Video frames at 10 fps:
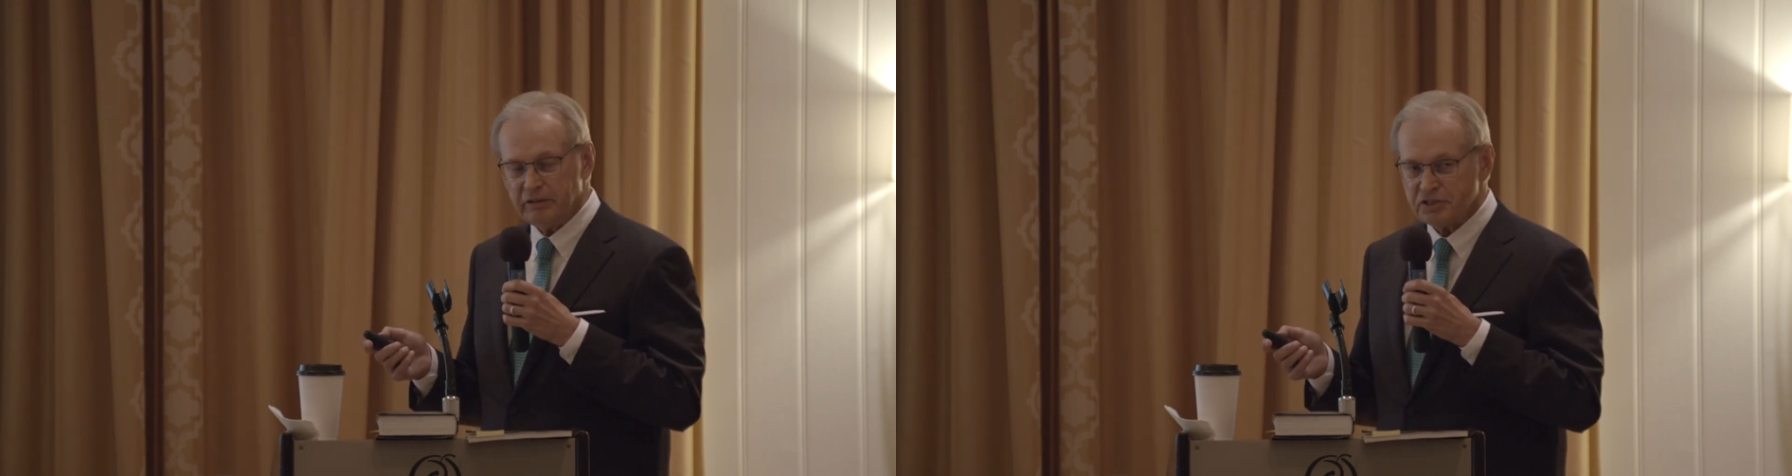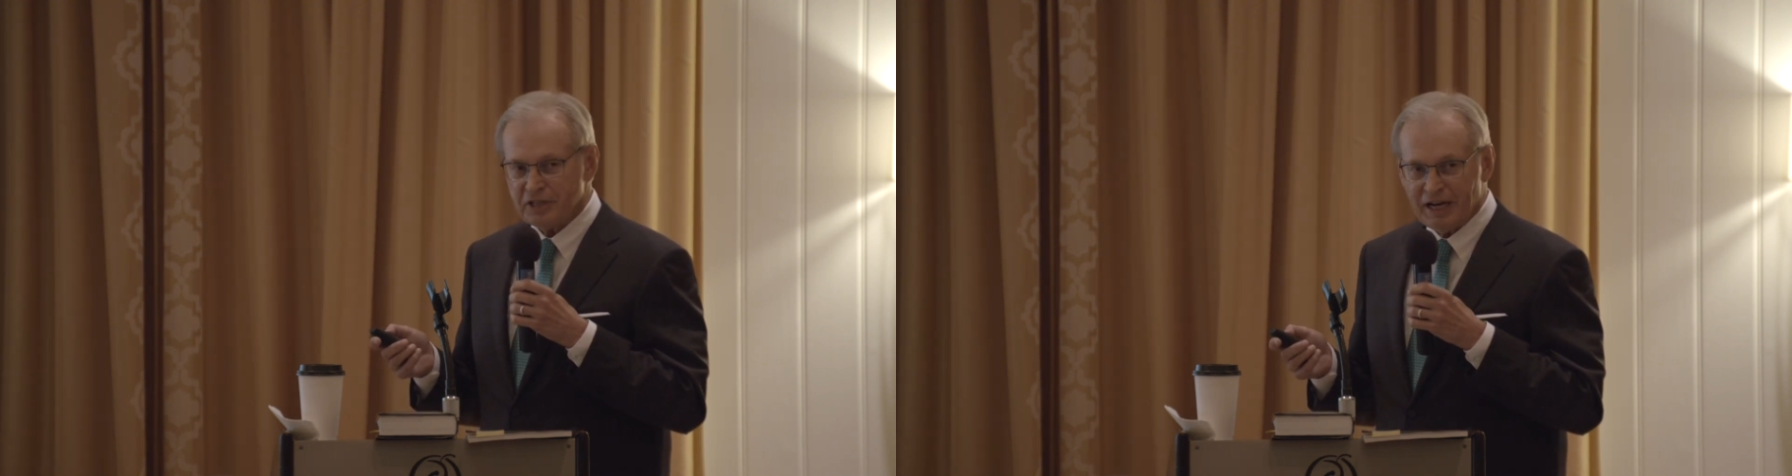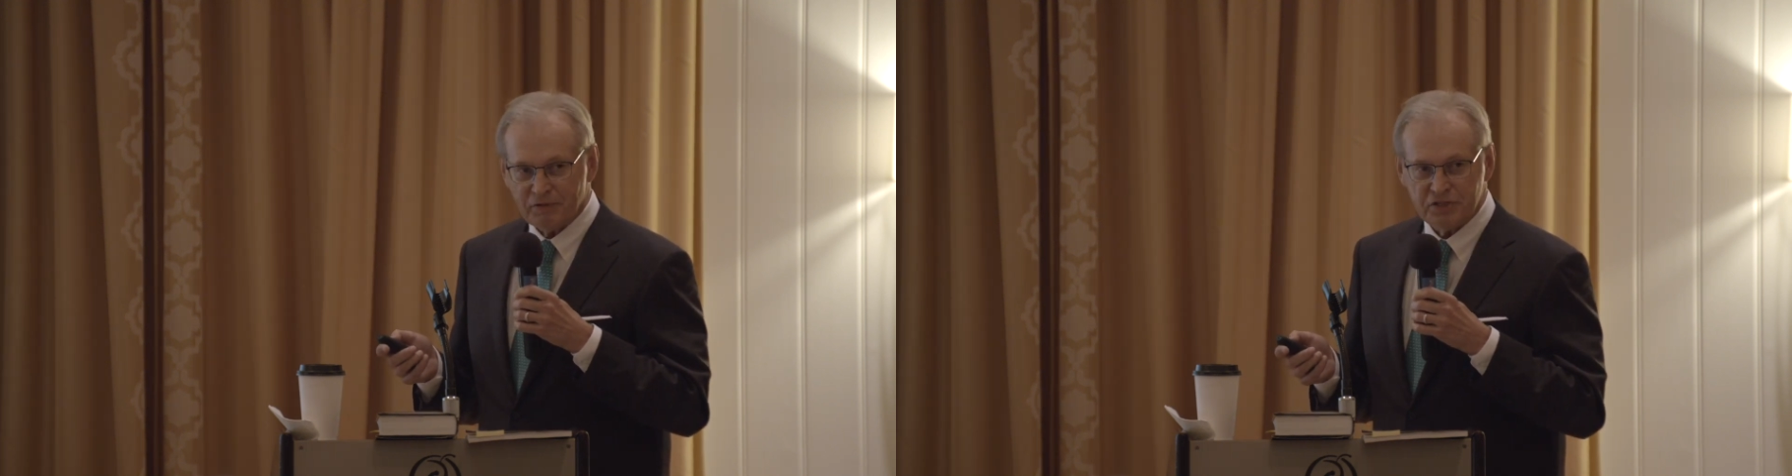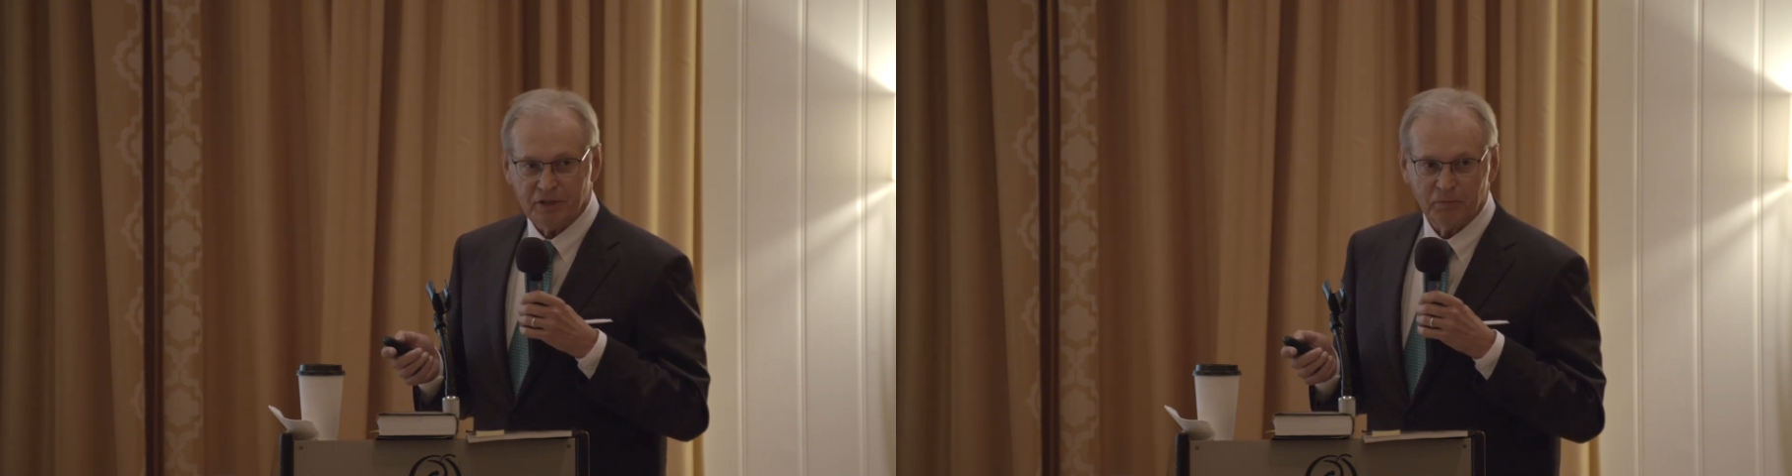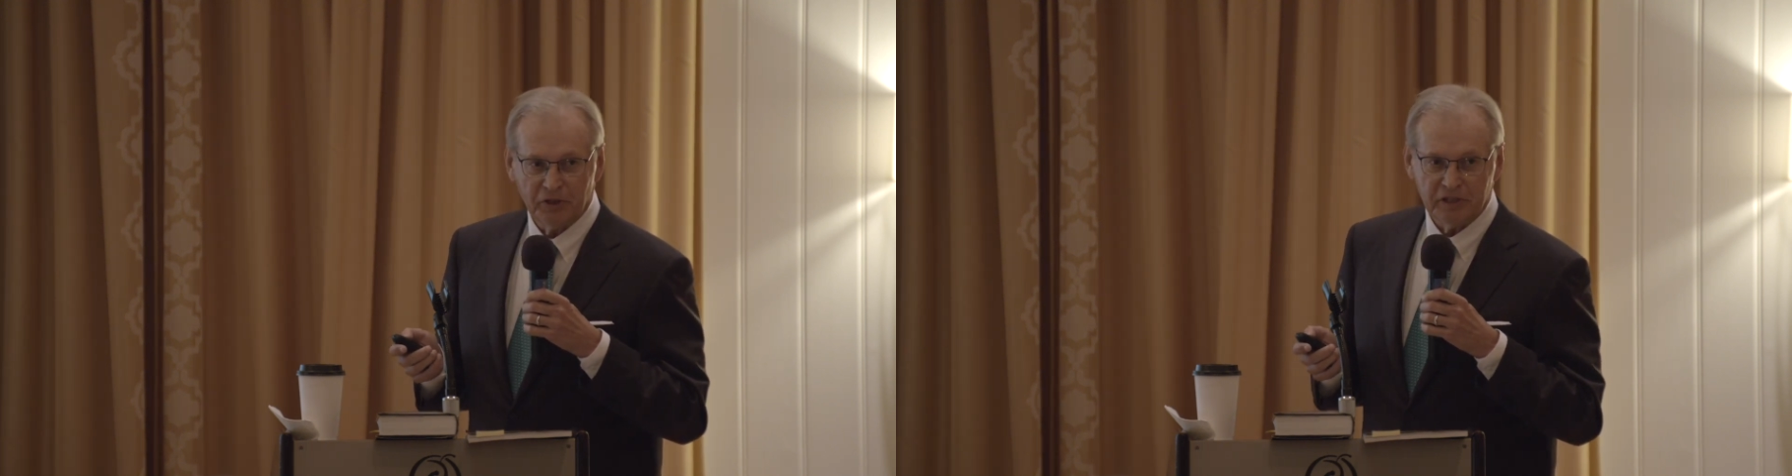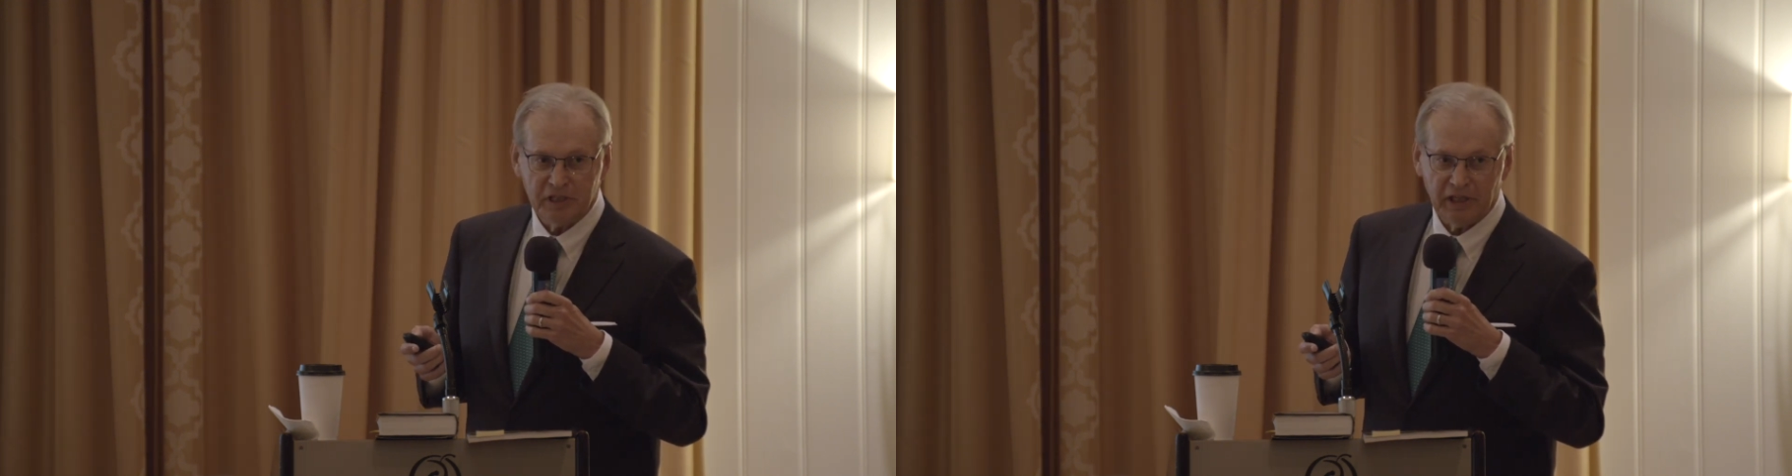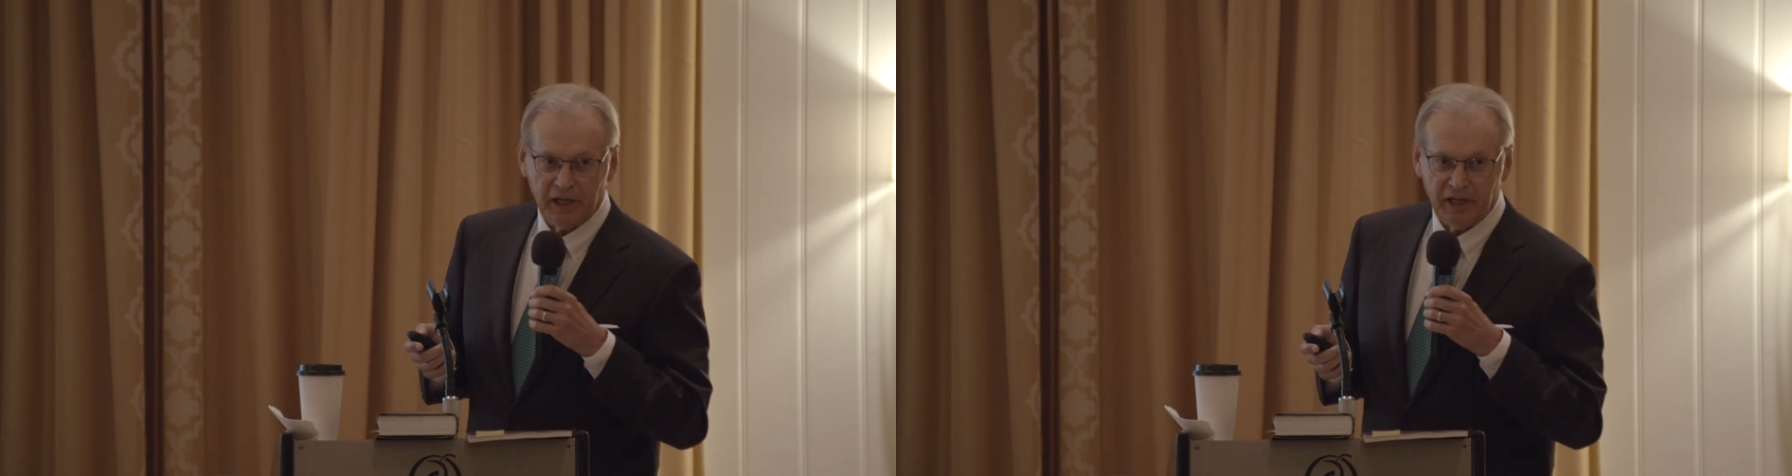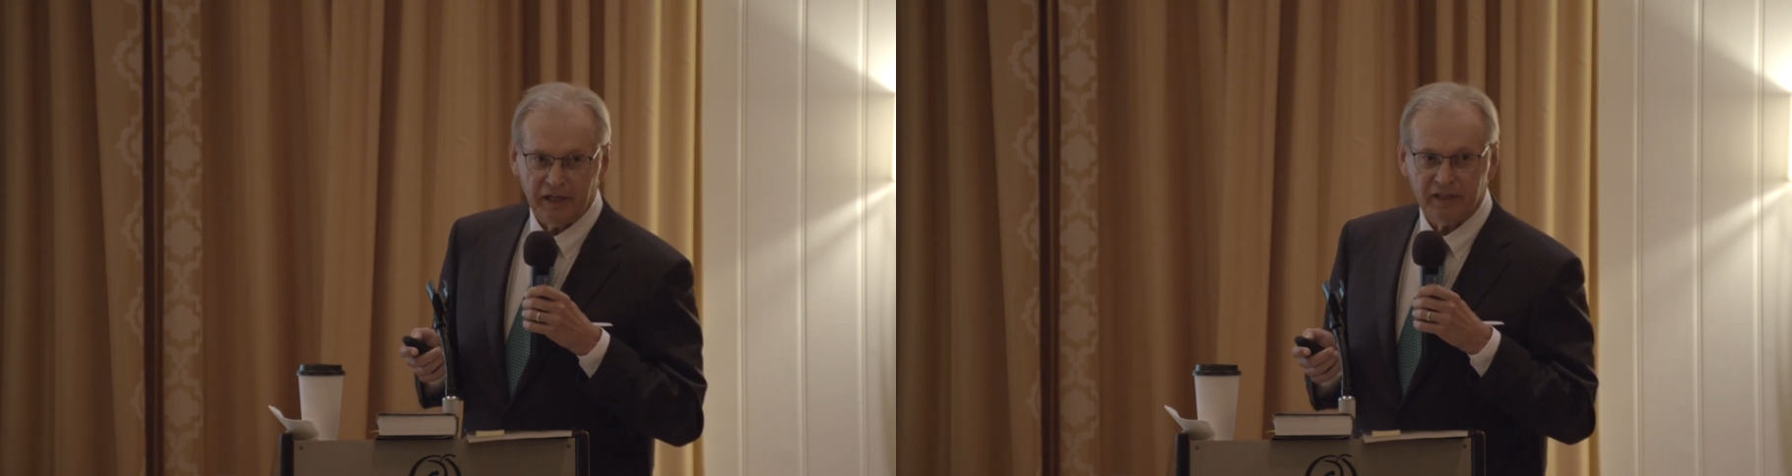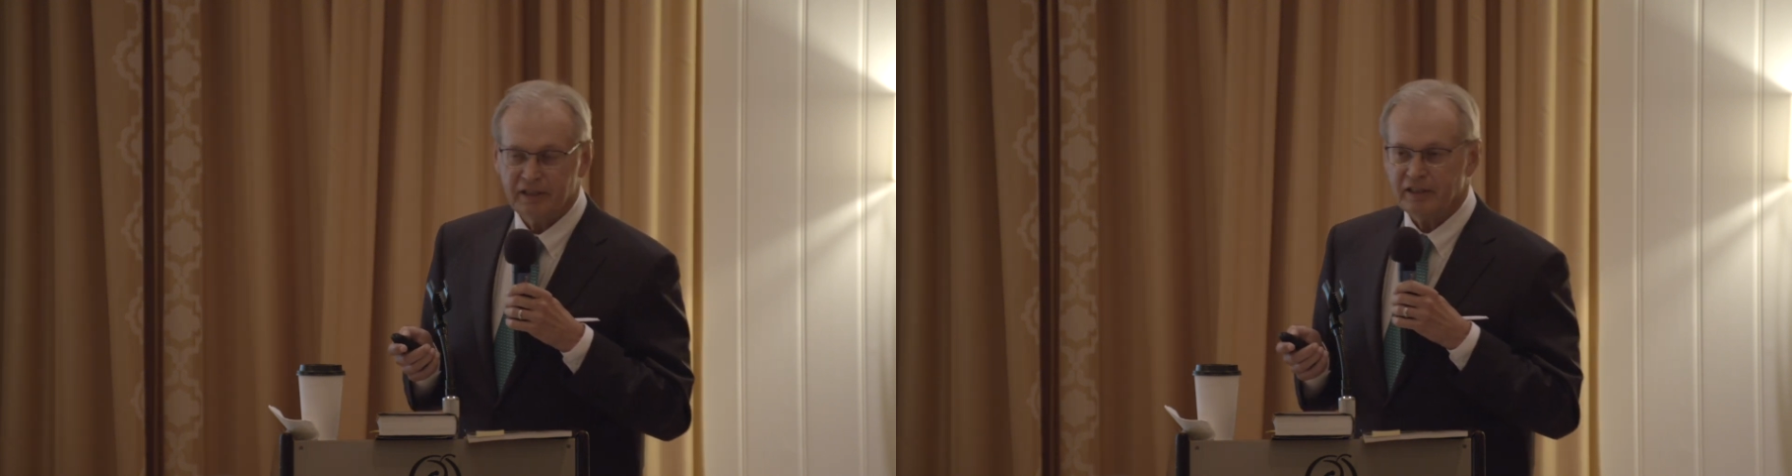does not resemble the DNA